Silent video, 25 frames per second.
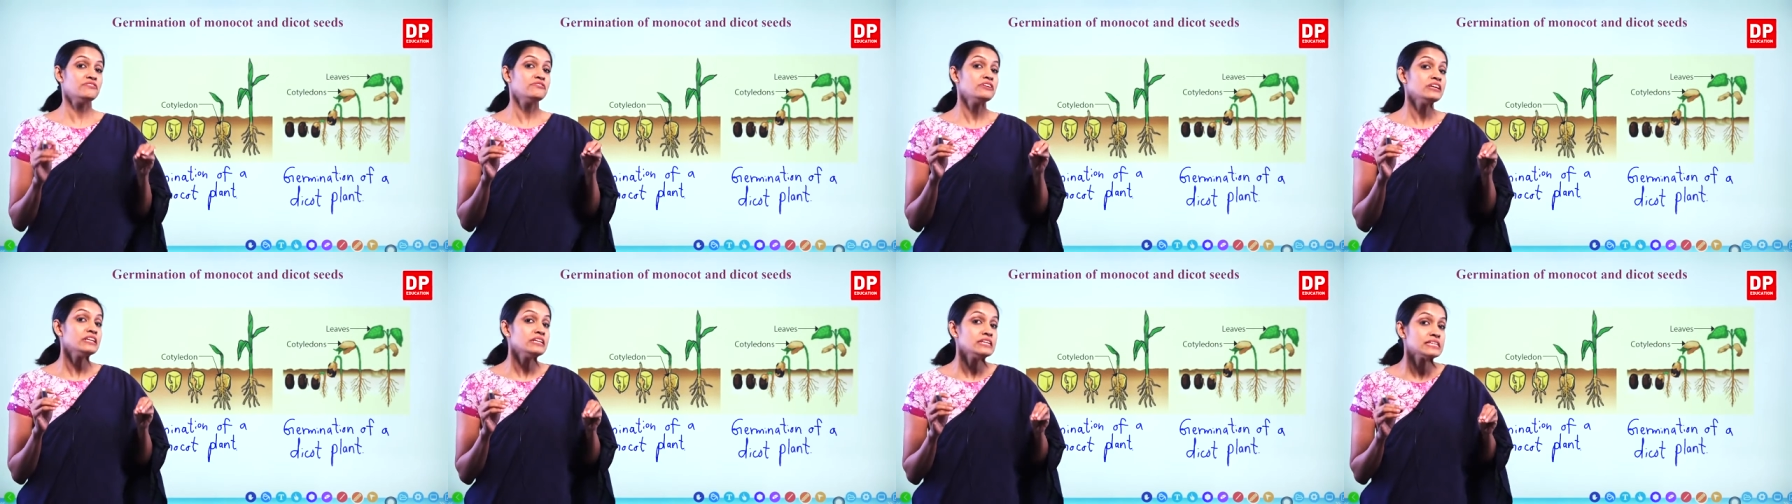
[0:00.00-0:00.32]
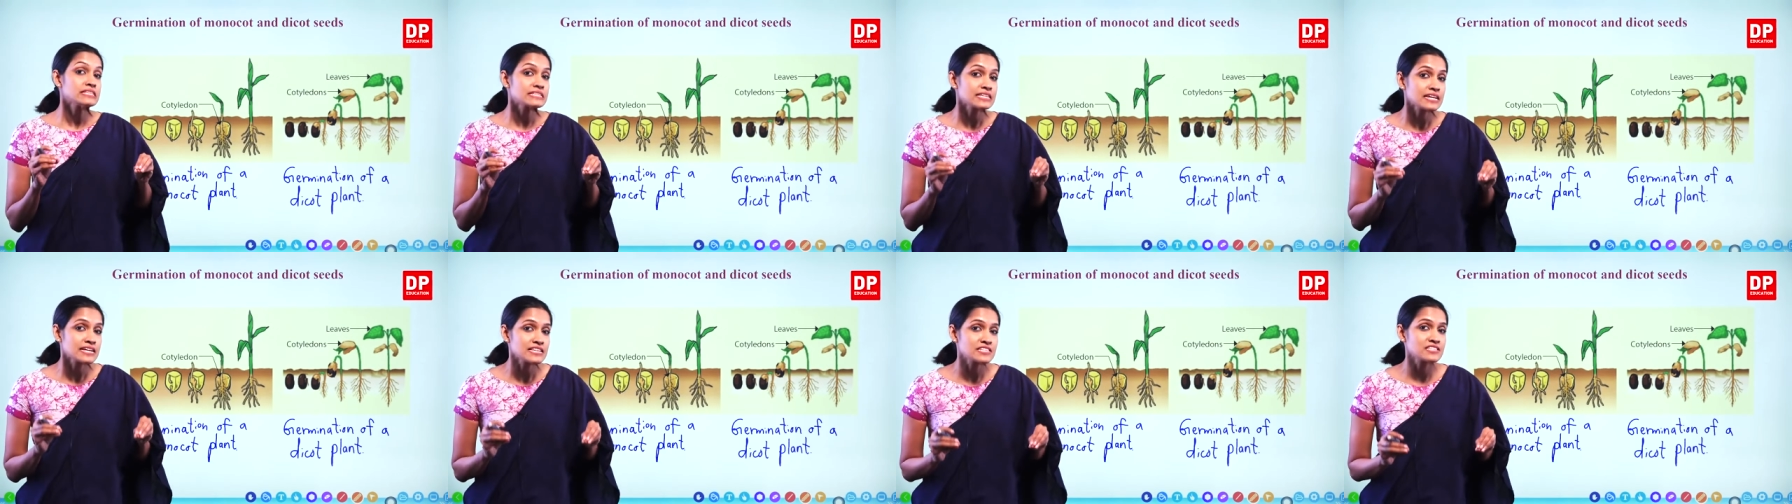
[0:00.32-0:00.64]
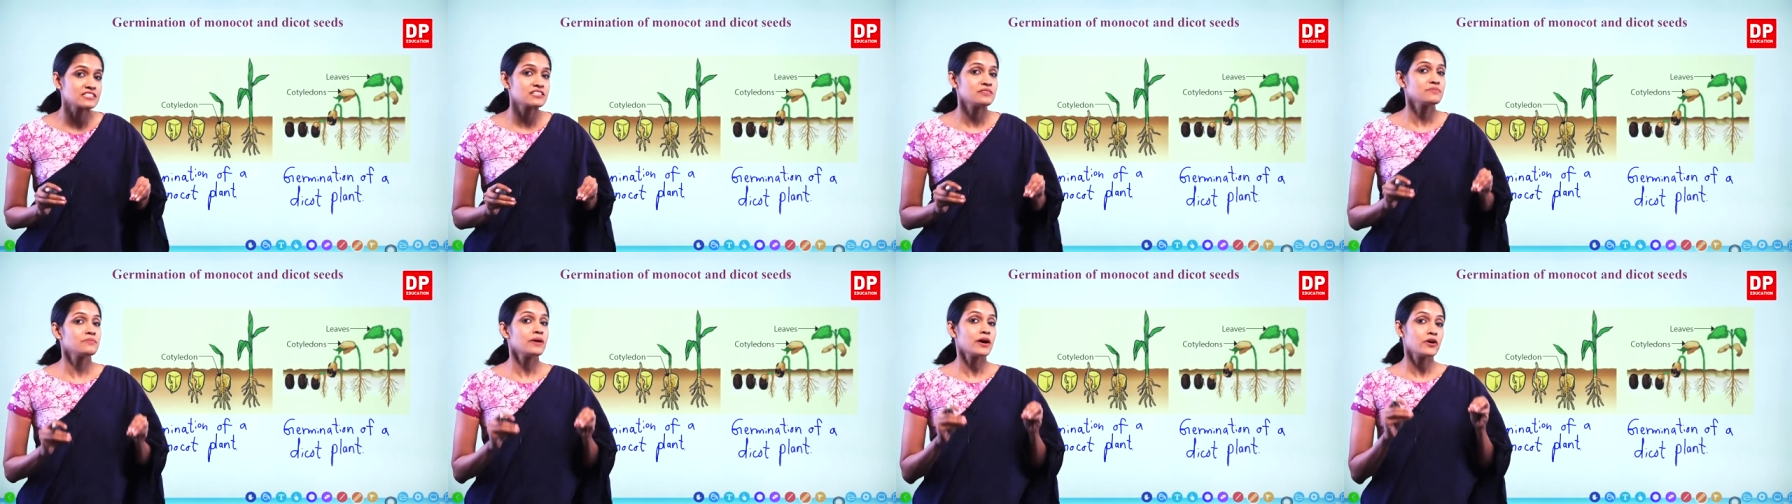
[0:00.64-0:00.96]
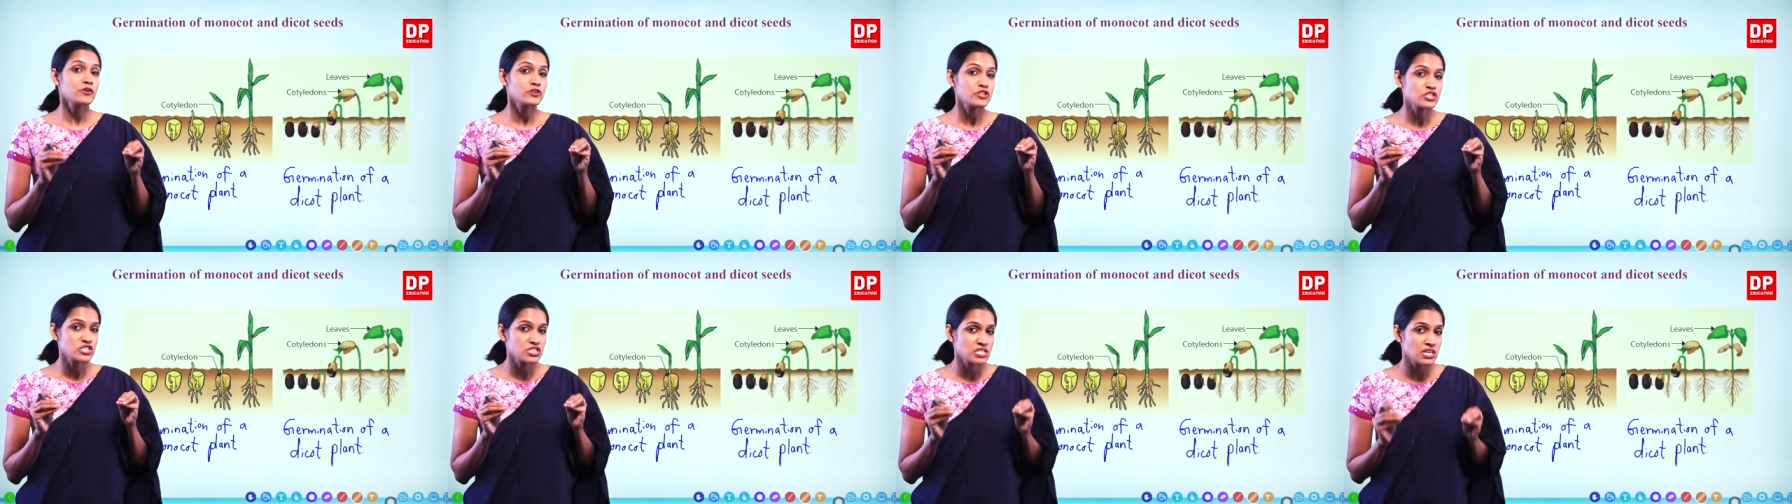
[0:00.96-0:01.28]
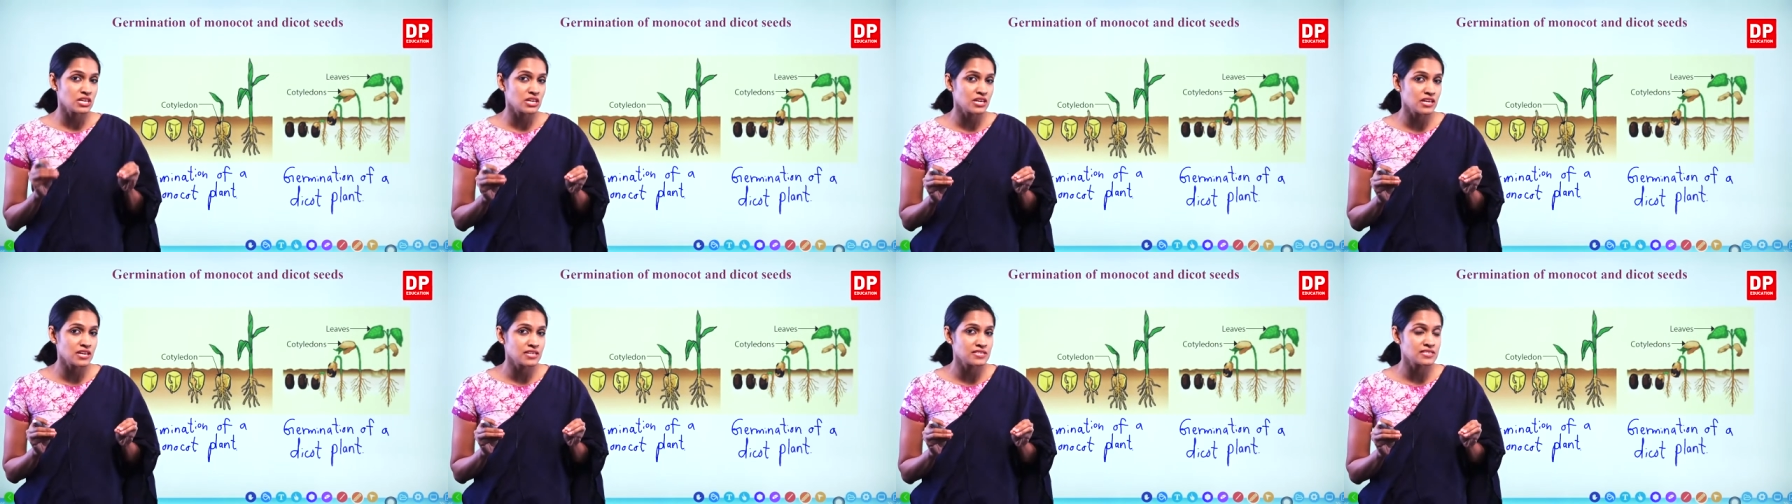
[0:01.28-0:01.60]
we discuss about
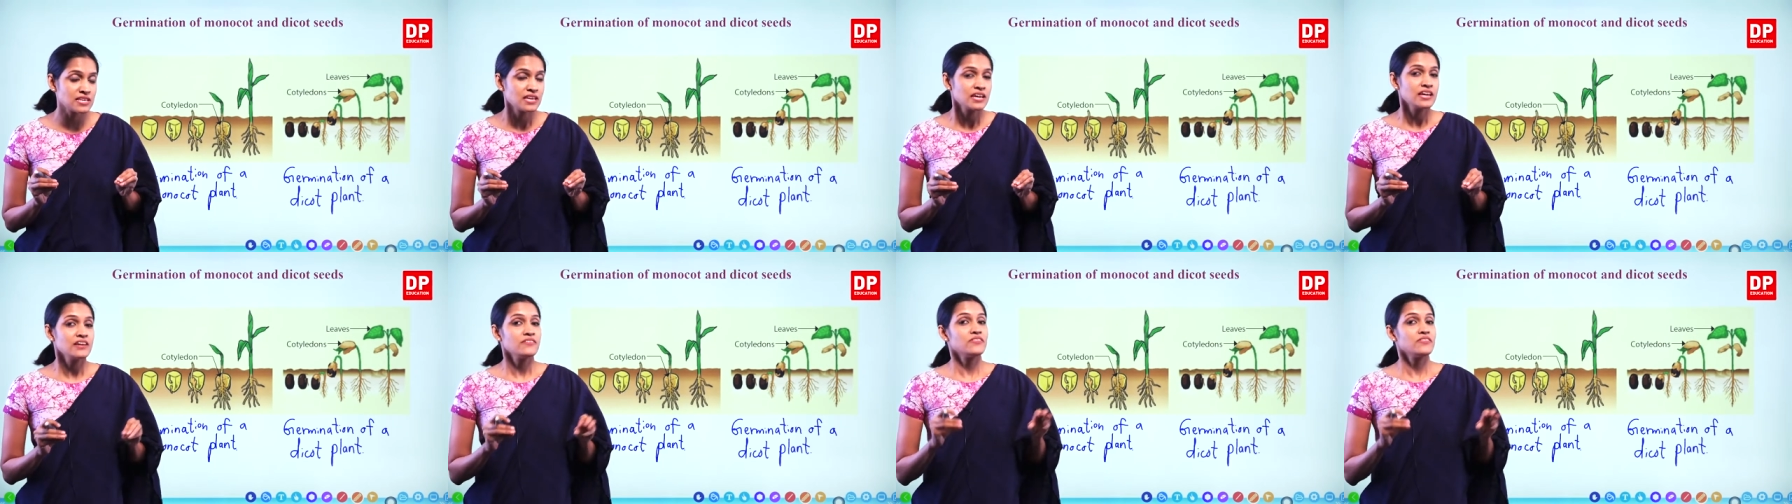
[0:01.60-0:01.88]
seeds,